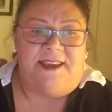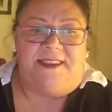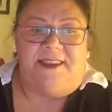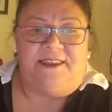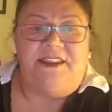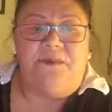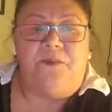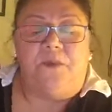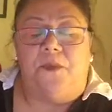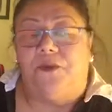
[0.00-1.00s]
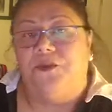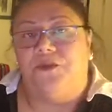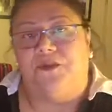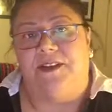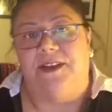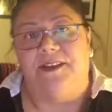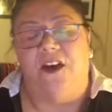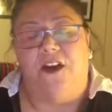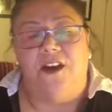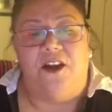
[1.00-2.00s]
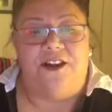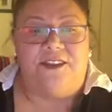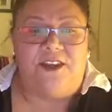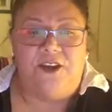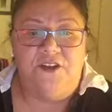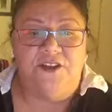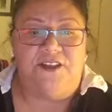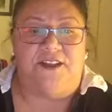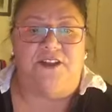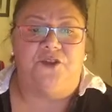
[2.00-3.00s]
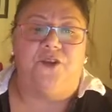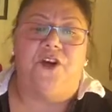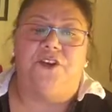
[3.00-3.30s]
that this module is highlighting the urgency to try